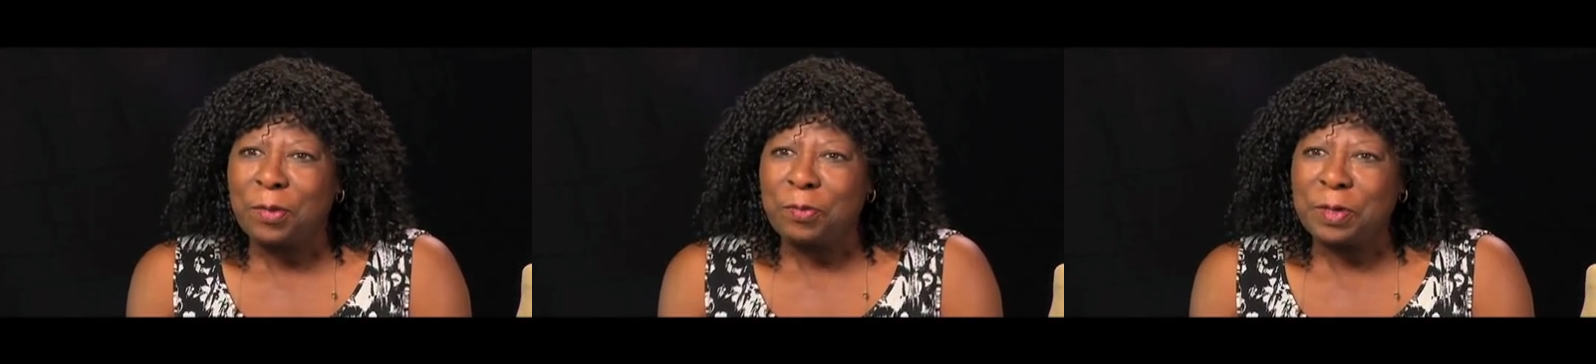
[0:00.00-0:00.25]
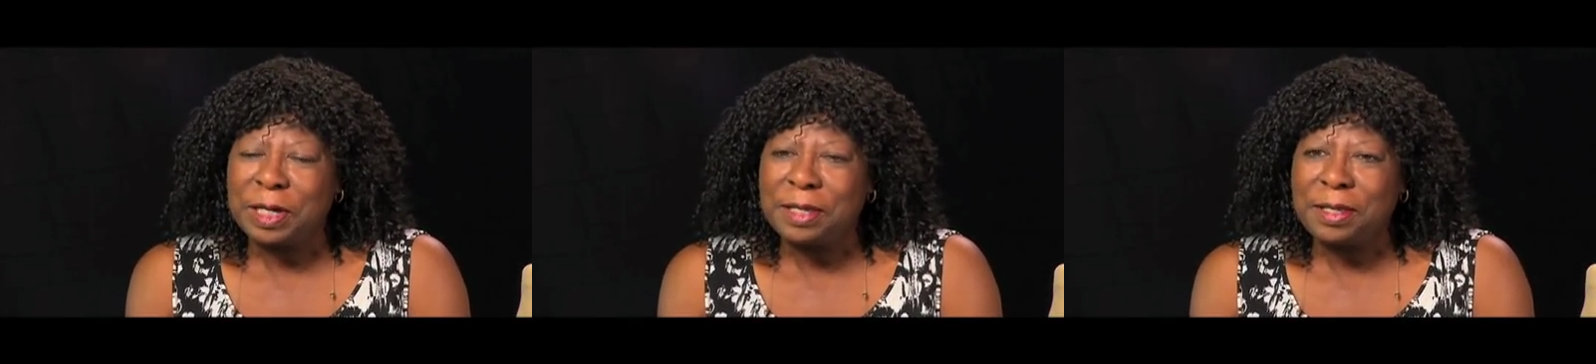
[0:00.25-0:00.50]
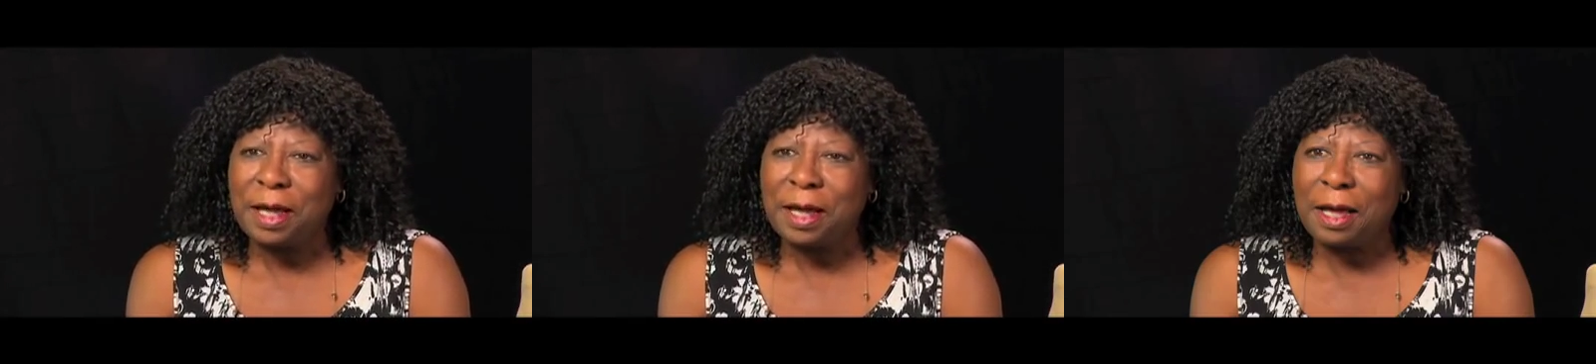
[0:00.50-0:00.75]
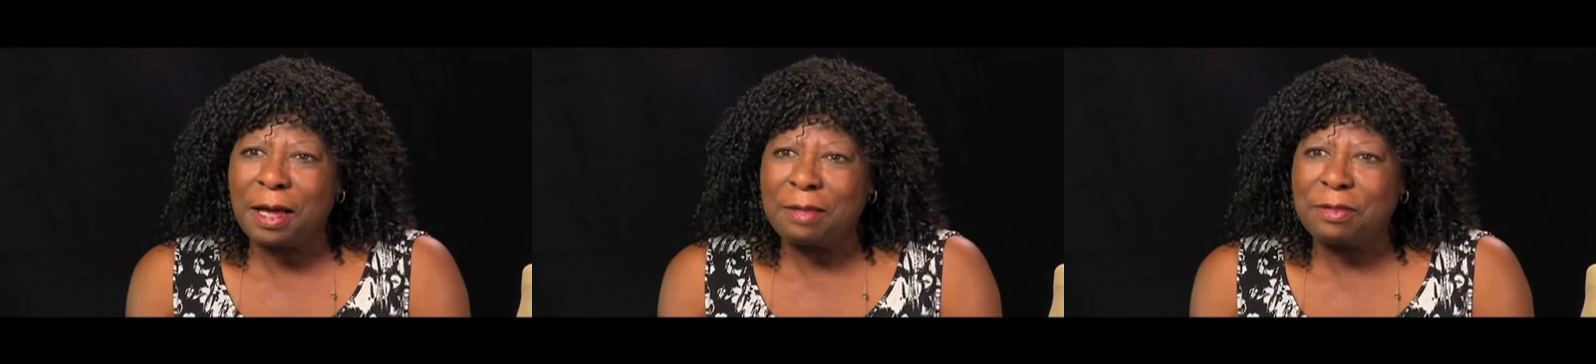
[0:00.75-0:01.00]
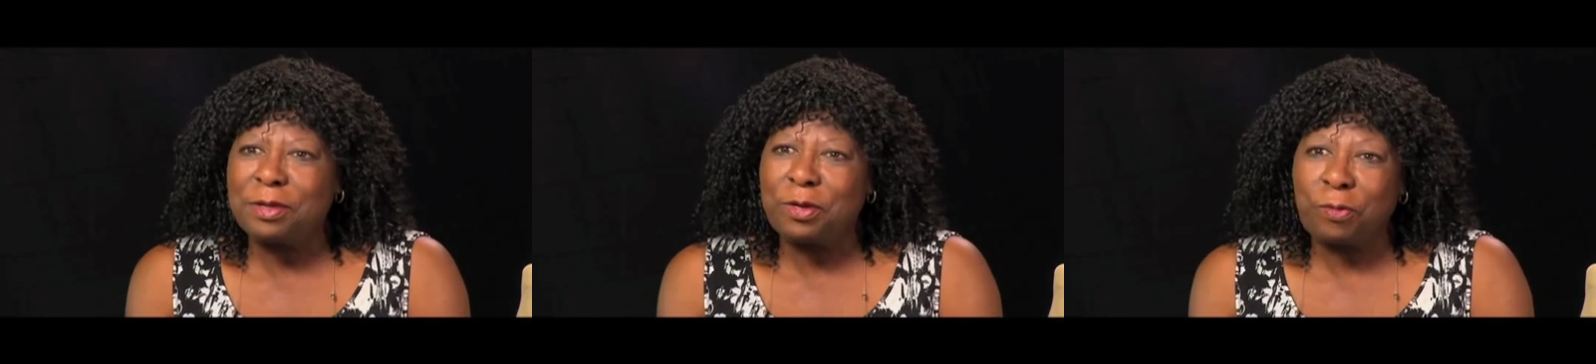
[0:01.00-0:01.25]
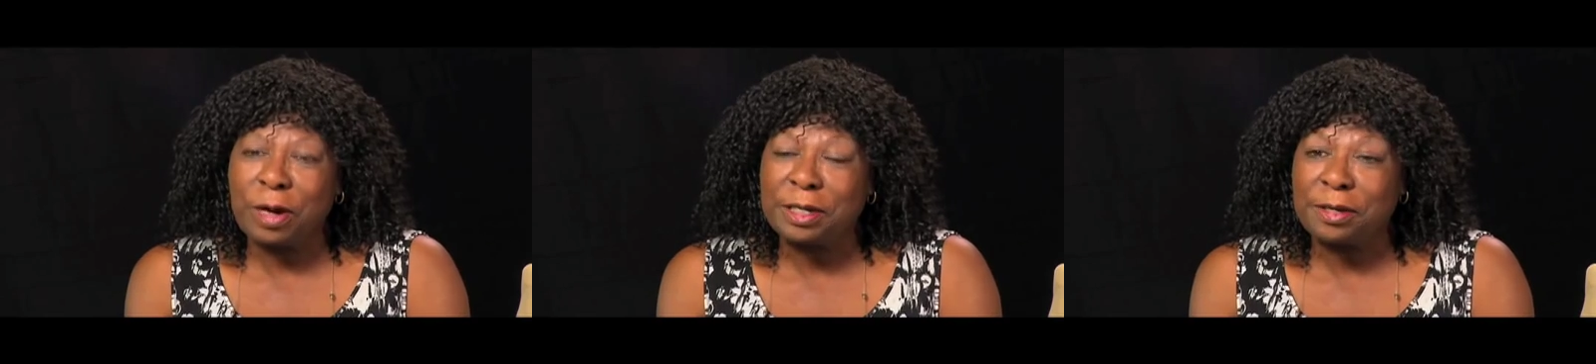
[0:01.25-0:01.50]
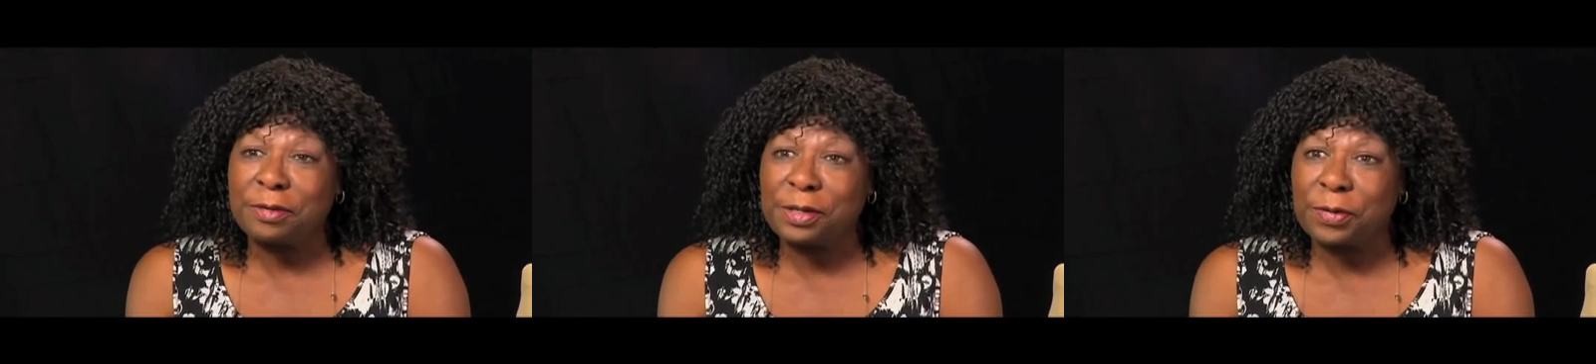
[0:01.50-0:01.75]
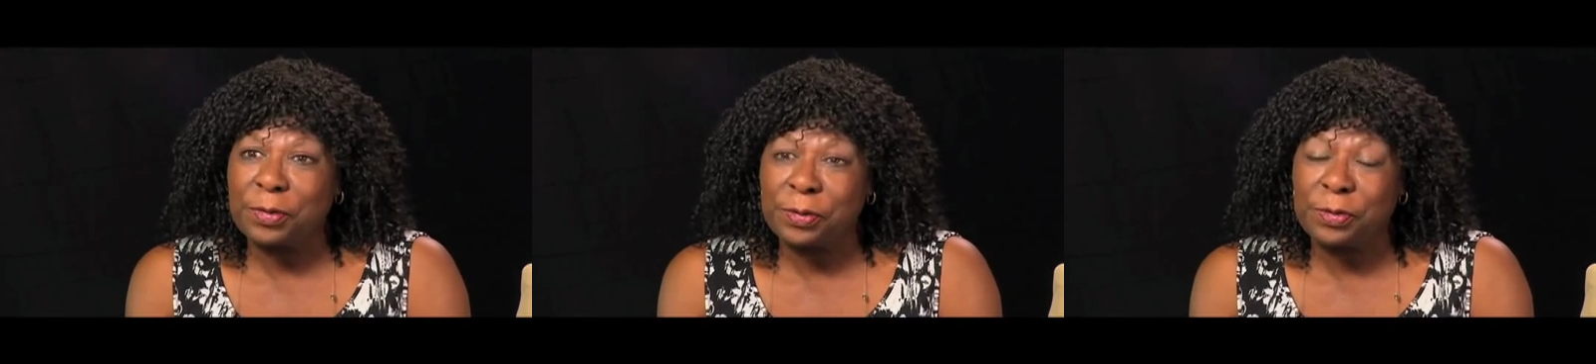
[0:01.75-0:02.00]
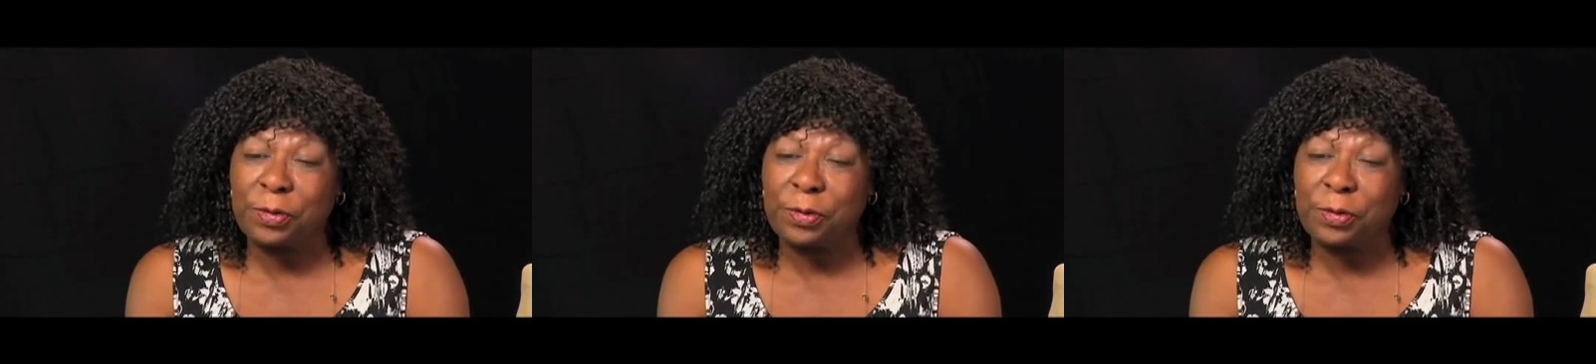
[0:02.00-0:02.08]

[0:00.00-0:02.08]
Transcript: when the Director of Social